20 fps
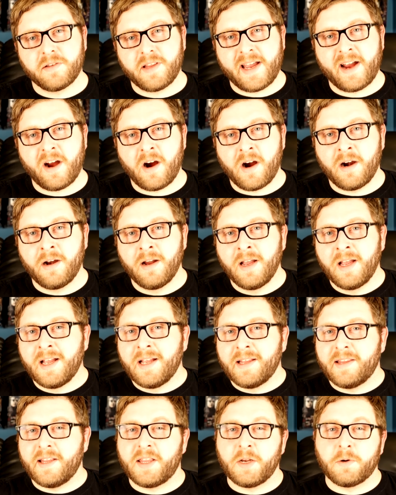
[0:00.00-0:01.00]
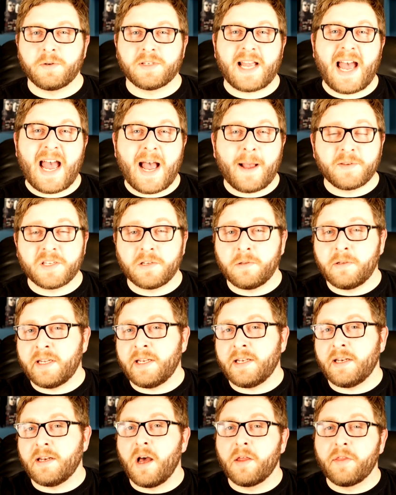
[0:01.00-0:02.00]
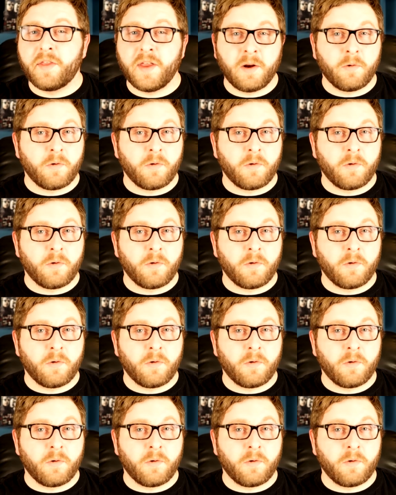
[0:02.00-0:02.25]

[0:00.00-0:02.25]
they are, that there was absolutely nothing